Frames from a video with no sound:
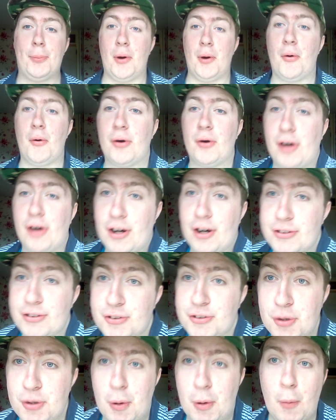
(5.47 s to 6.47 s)
you all guys are
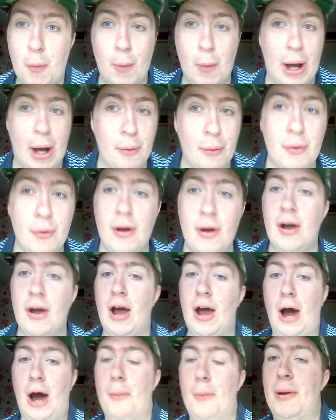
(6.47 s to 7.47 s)
doing well.
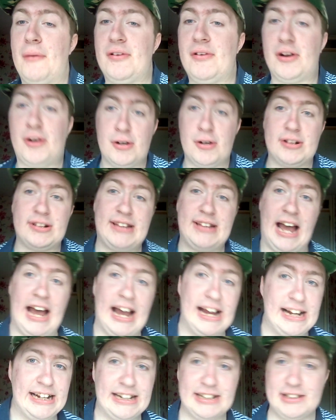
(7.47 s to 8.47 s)
Hope you're having a good
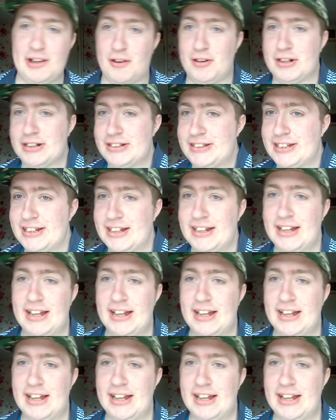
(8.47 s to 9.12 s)
day, night,